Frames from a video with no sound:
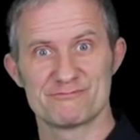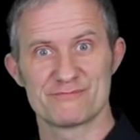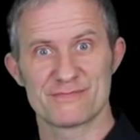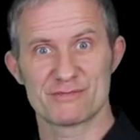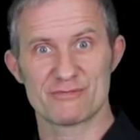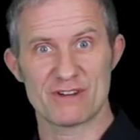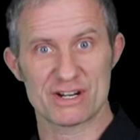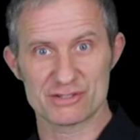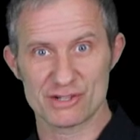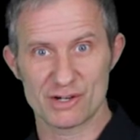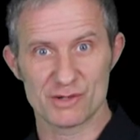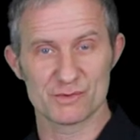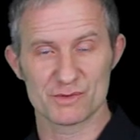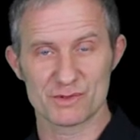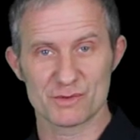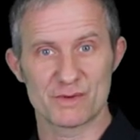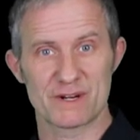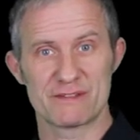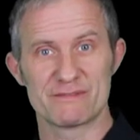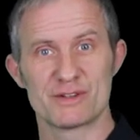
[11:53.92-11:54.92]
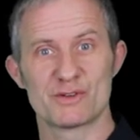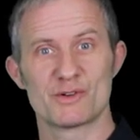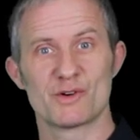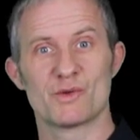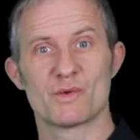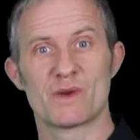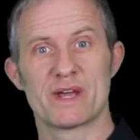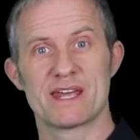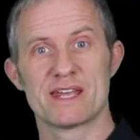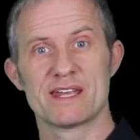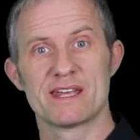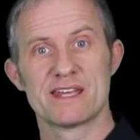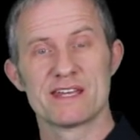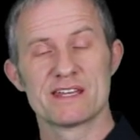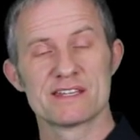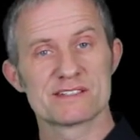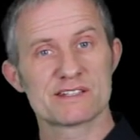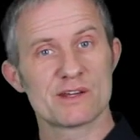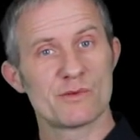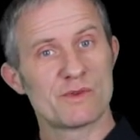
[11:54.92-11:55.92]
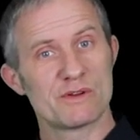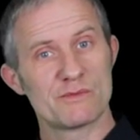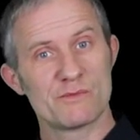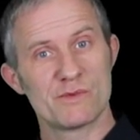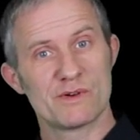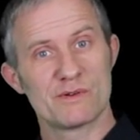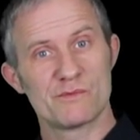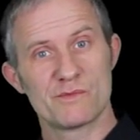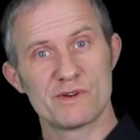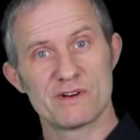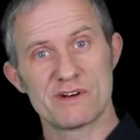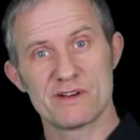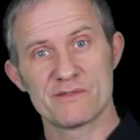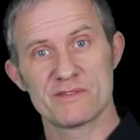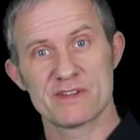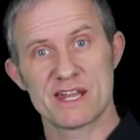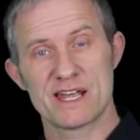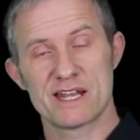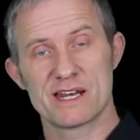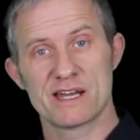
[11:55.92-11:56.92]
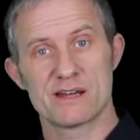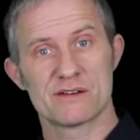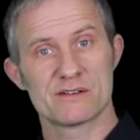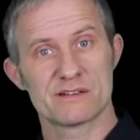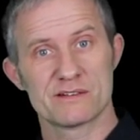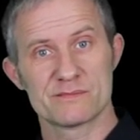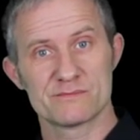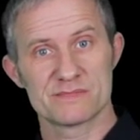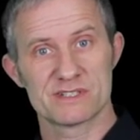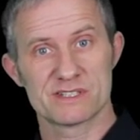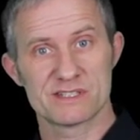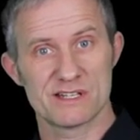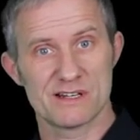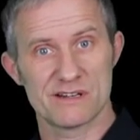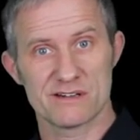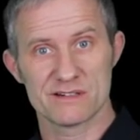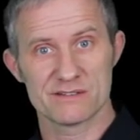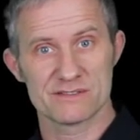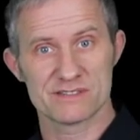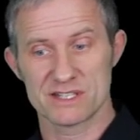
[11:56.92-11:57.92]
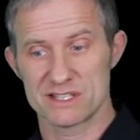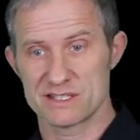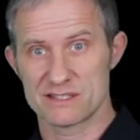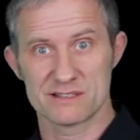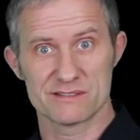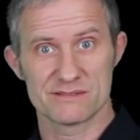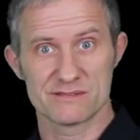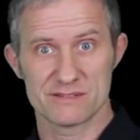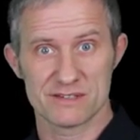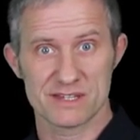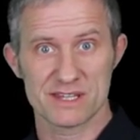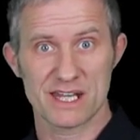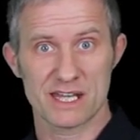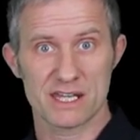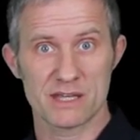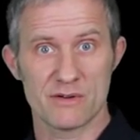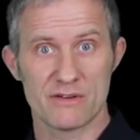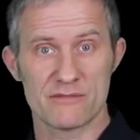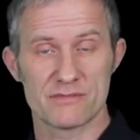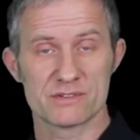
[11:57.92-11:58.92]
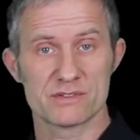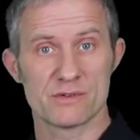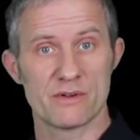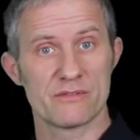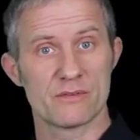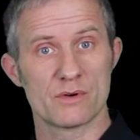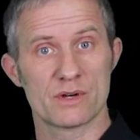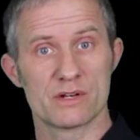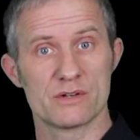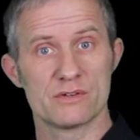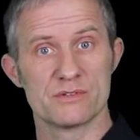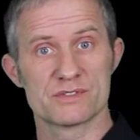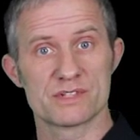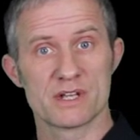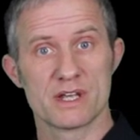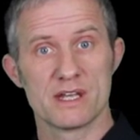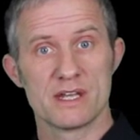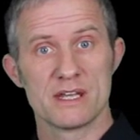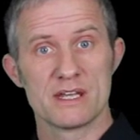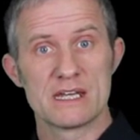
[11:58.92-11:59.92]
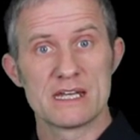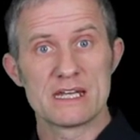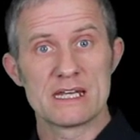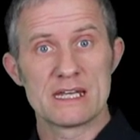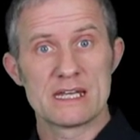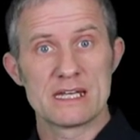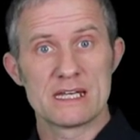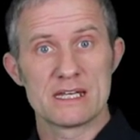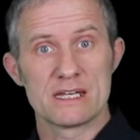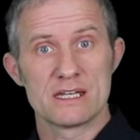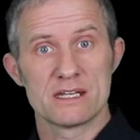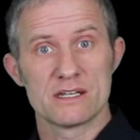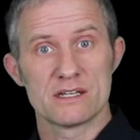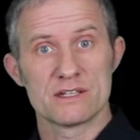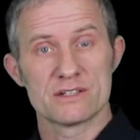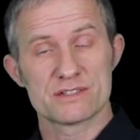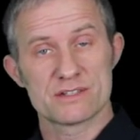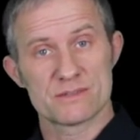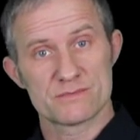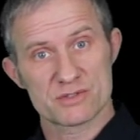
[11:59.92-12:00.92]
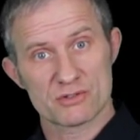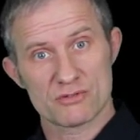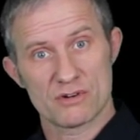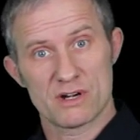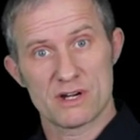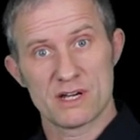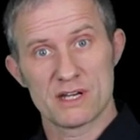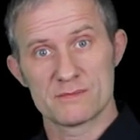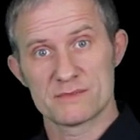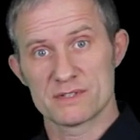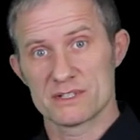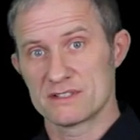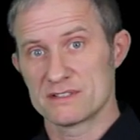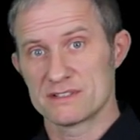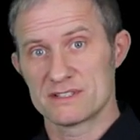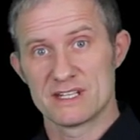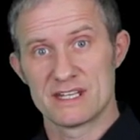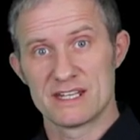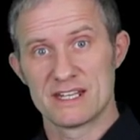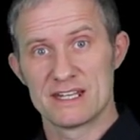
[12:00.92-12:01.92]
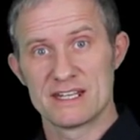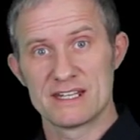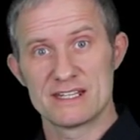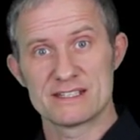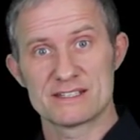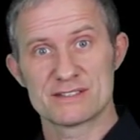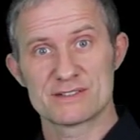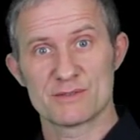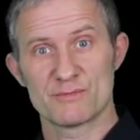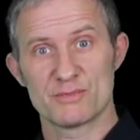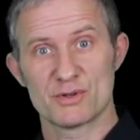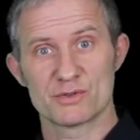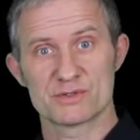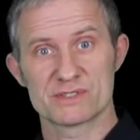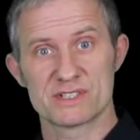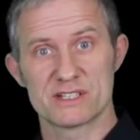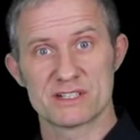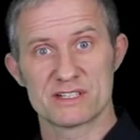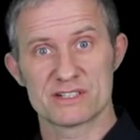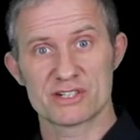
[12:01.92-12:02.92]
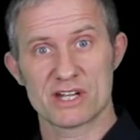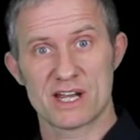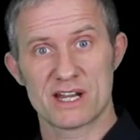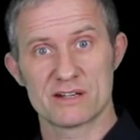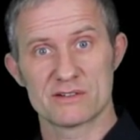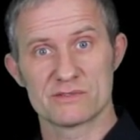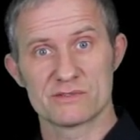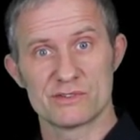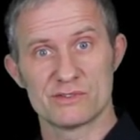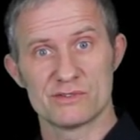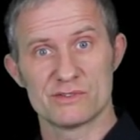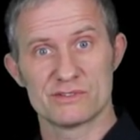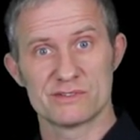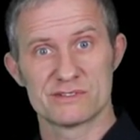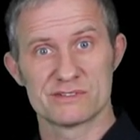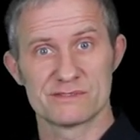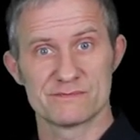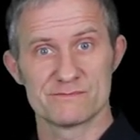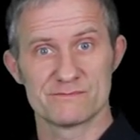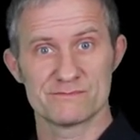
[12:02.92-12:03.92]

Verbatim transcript: threshold or whatever you call it. So we're, we're over there now, and I'm delighted. And thank you to everyone who's subscribed and supported the channel. Your